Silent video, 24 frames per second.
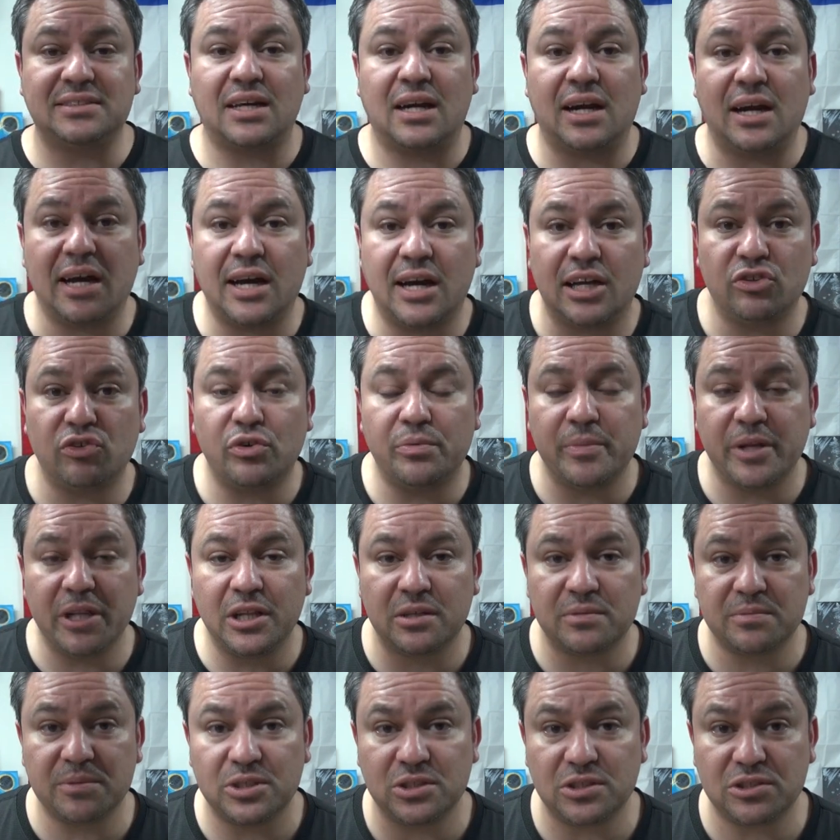at 100
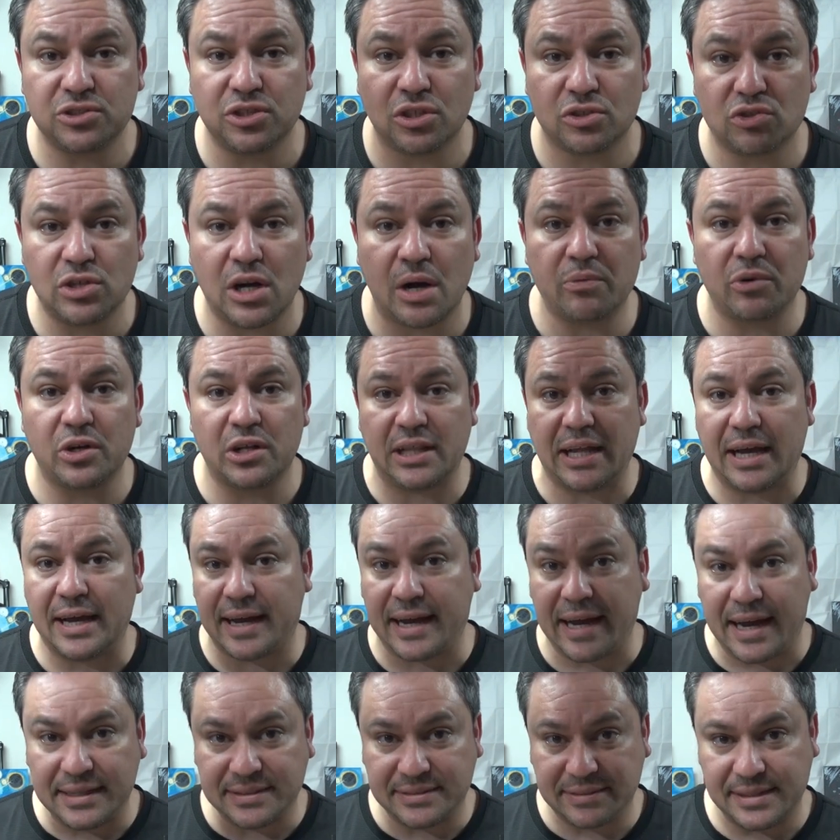millimeters of travel and like
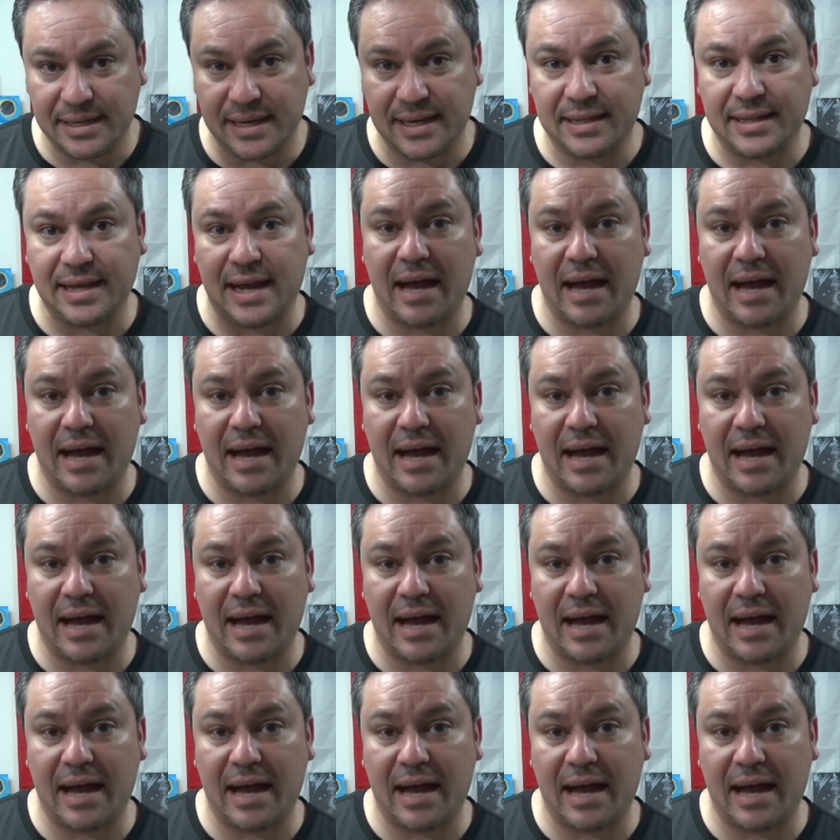I said,